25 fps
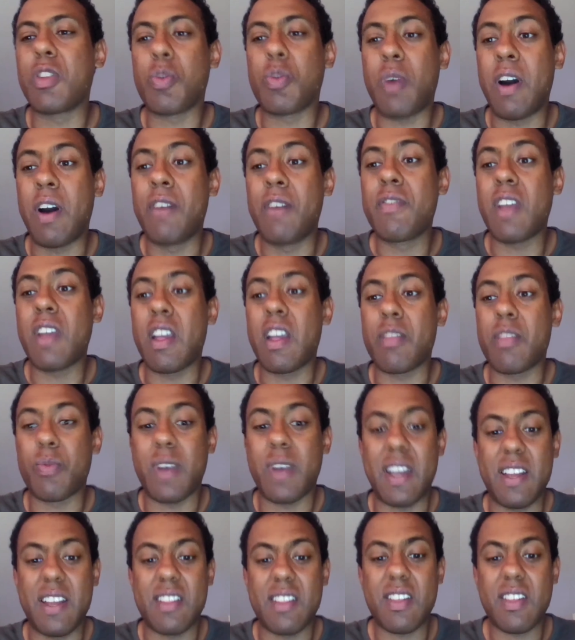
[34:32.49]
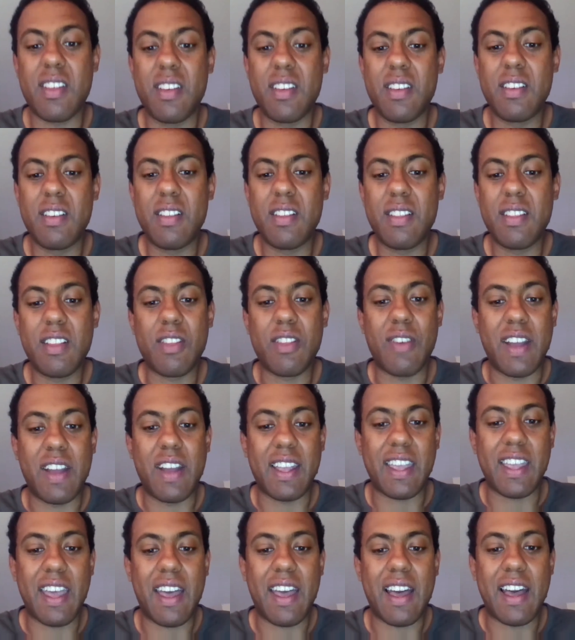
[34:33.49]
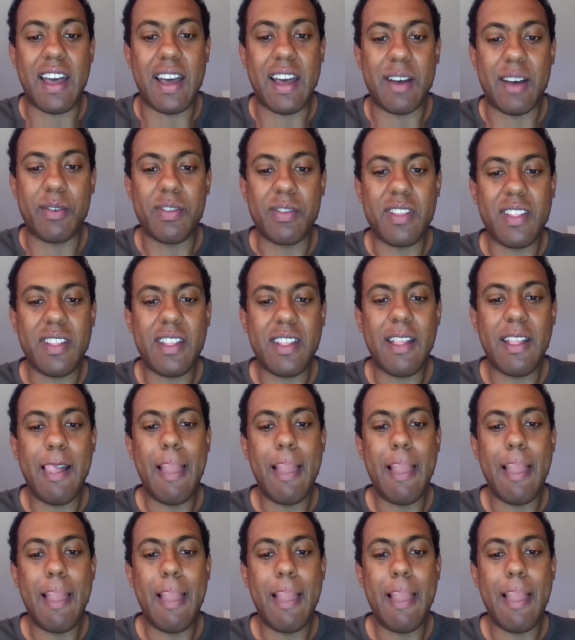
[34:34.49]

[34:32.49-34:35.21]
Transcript: 12 years wage to try and get a house.